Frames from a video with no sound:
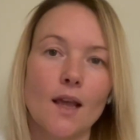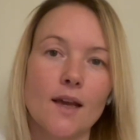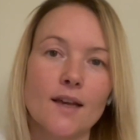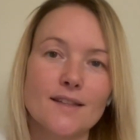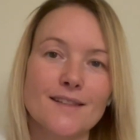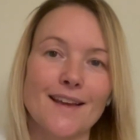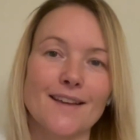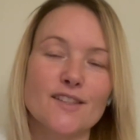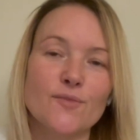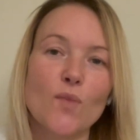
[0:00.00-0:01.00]

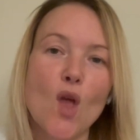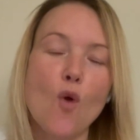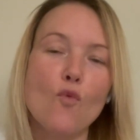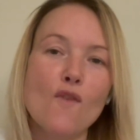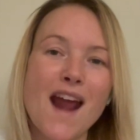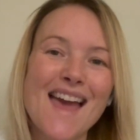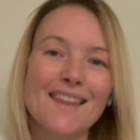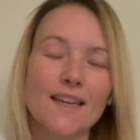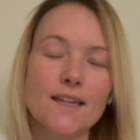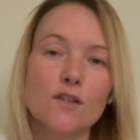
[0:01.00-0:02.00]
6,
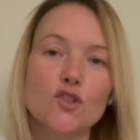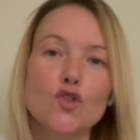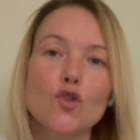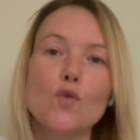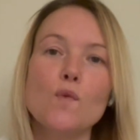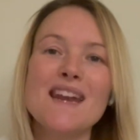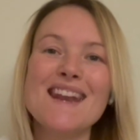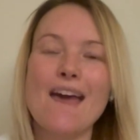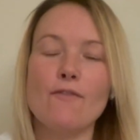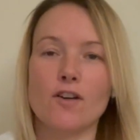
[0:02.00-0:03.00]
rarely to
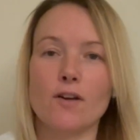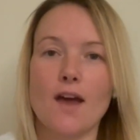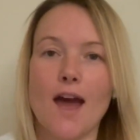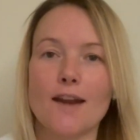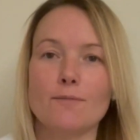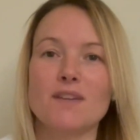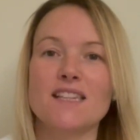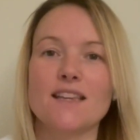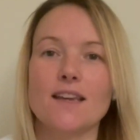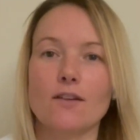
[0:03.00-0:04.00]
never
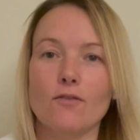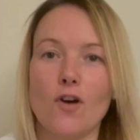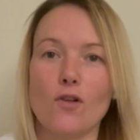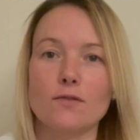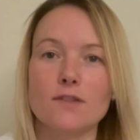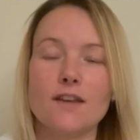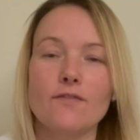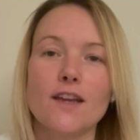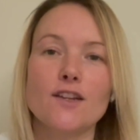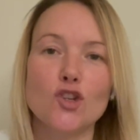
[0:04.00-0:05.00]
admitting fault. If
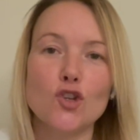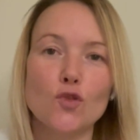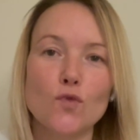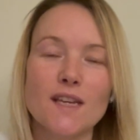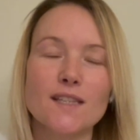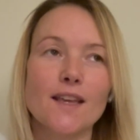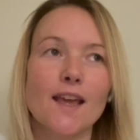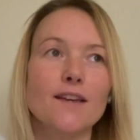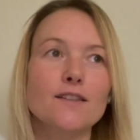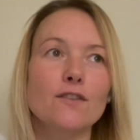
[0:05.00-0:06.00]
they do, it's a
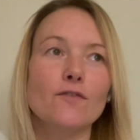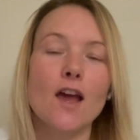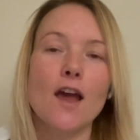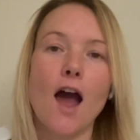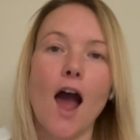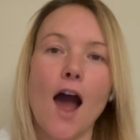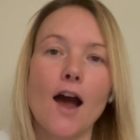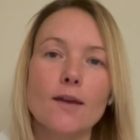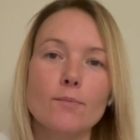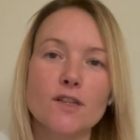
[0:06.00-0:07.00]
case of,
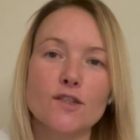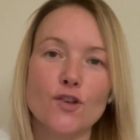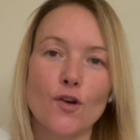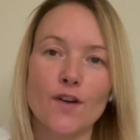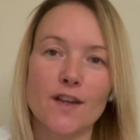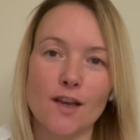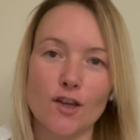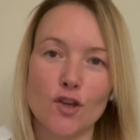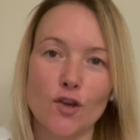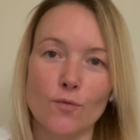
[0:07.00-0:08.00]
I'm sorry,
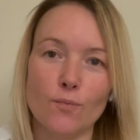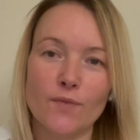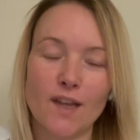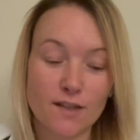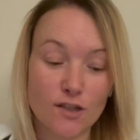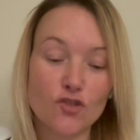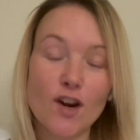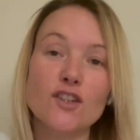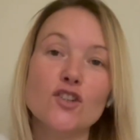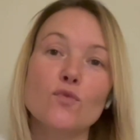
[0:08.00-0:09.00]
you. They
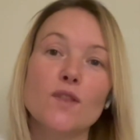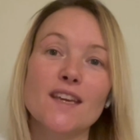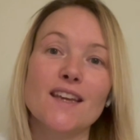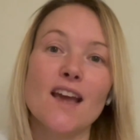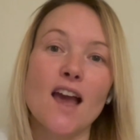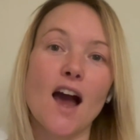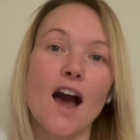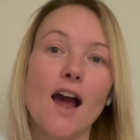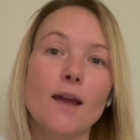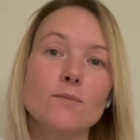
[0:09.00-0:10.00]
distract you with the
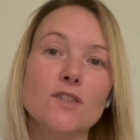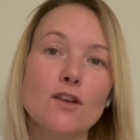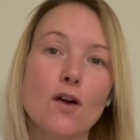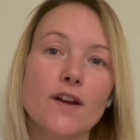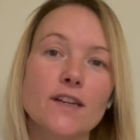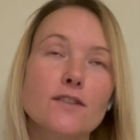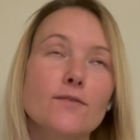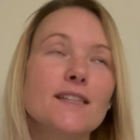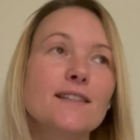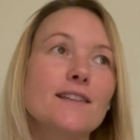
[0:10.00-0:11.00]
I'm sorry, so
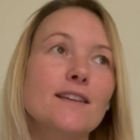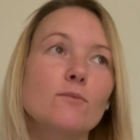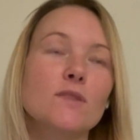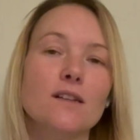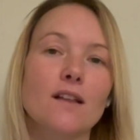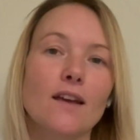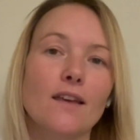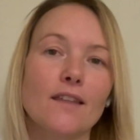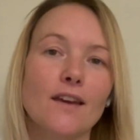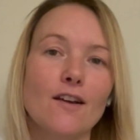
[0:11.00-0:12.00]
it seems
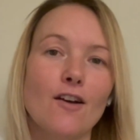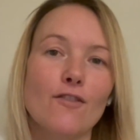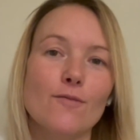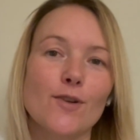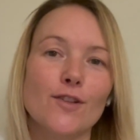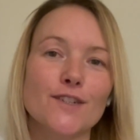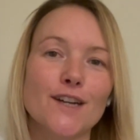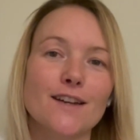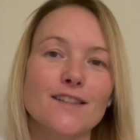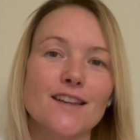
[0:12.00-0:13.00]
like they are
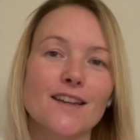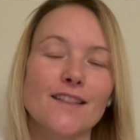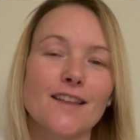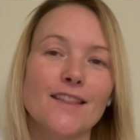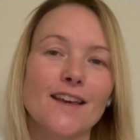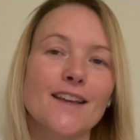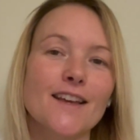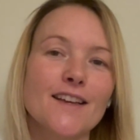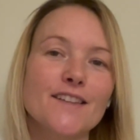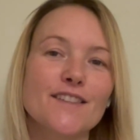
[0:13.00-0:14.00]
apologising, and then they
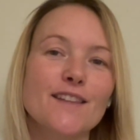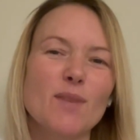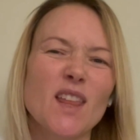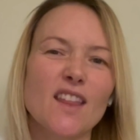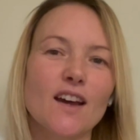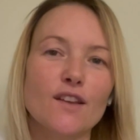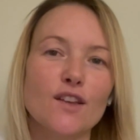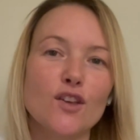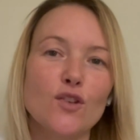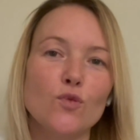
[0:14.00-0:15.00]
slip in that
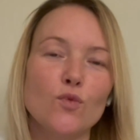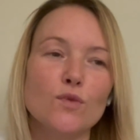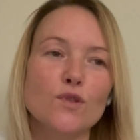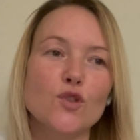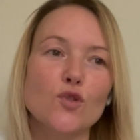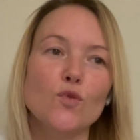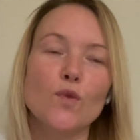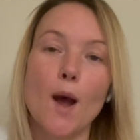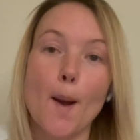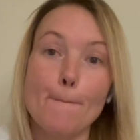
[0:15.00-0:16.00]
you to
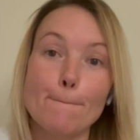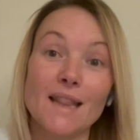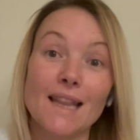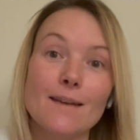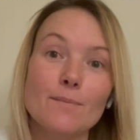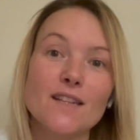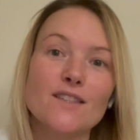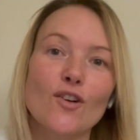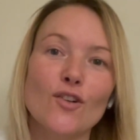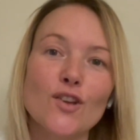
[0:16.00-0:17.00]
blame it
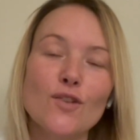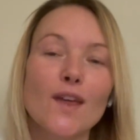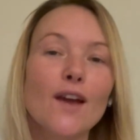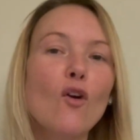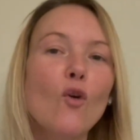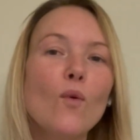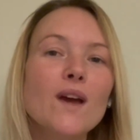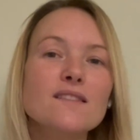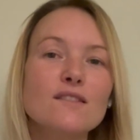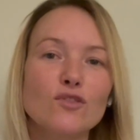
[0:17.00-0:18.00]
on you. They are
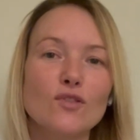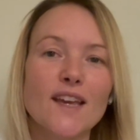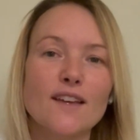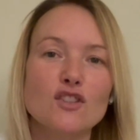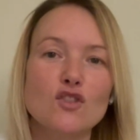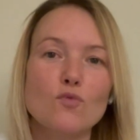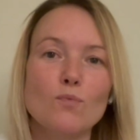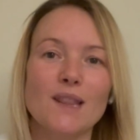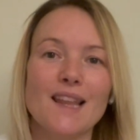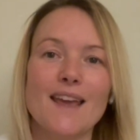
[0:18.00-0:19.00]
always looking to
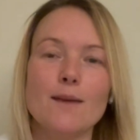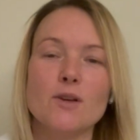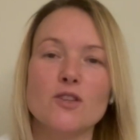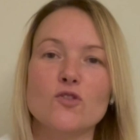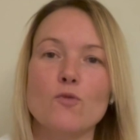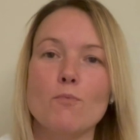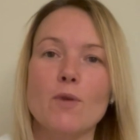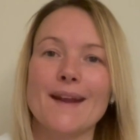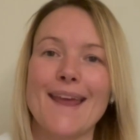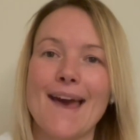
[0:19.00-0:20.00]
blame
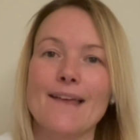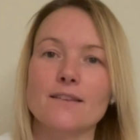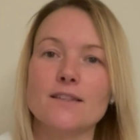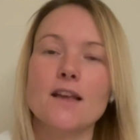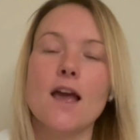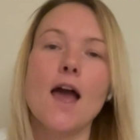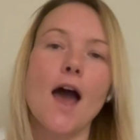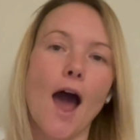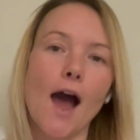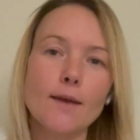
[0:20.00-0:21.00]
somebody else.
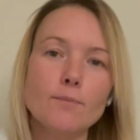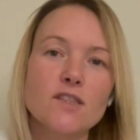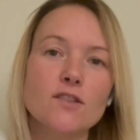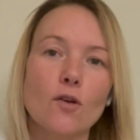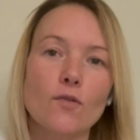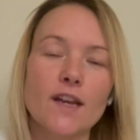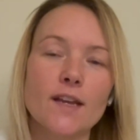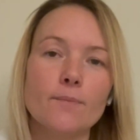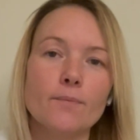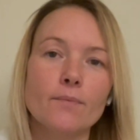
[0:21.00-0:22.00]
I'm
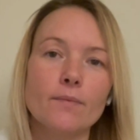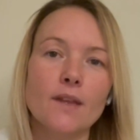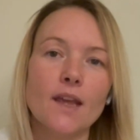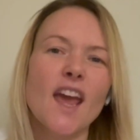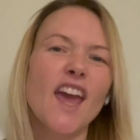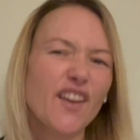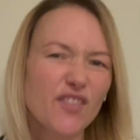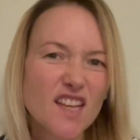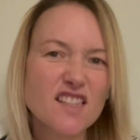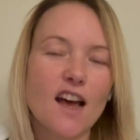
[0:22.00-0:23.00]
sorry if
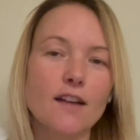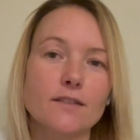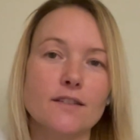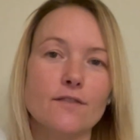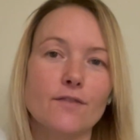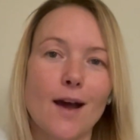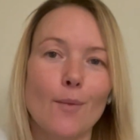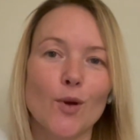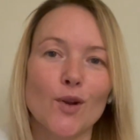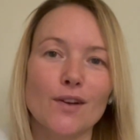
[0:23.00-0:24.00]
this hadn't have
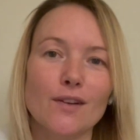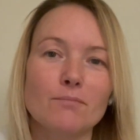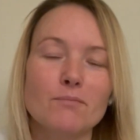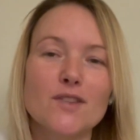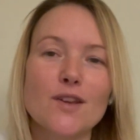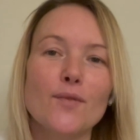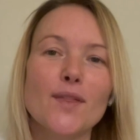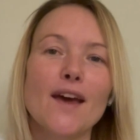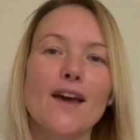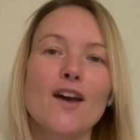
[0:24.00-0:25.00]
happened. So
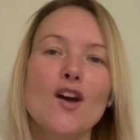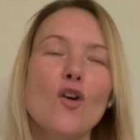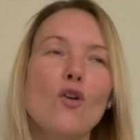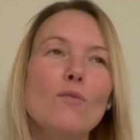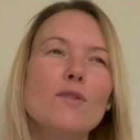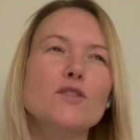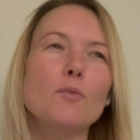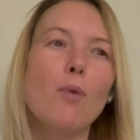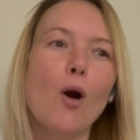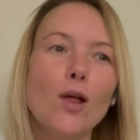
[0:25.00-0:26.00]
they're almost
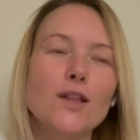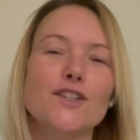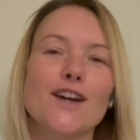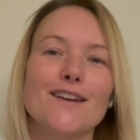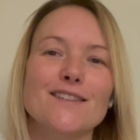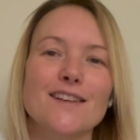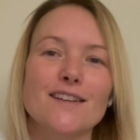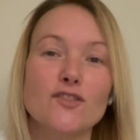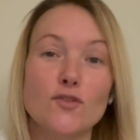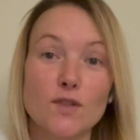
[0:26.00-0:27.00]

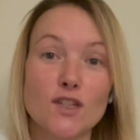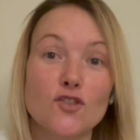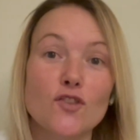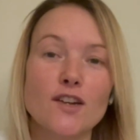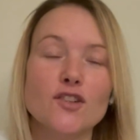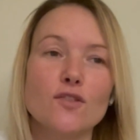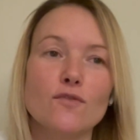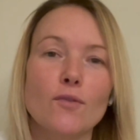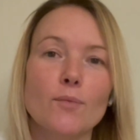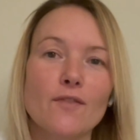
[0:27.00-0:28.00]
apologising to distract you
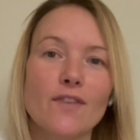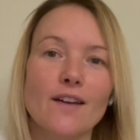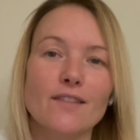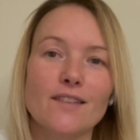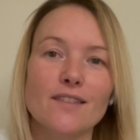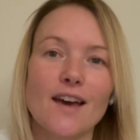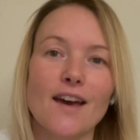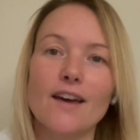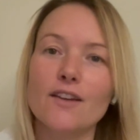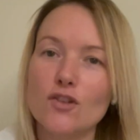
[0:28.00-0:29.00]
from the fact that
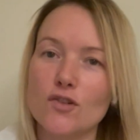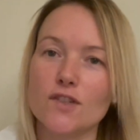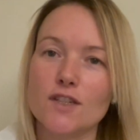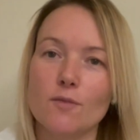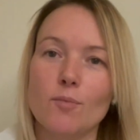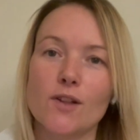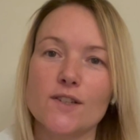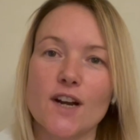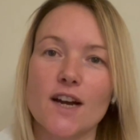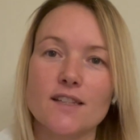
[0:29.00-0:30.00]
they're not
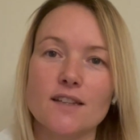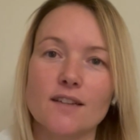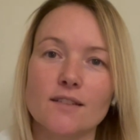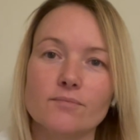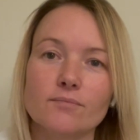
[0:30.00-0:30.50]
apologising,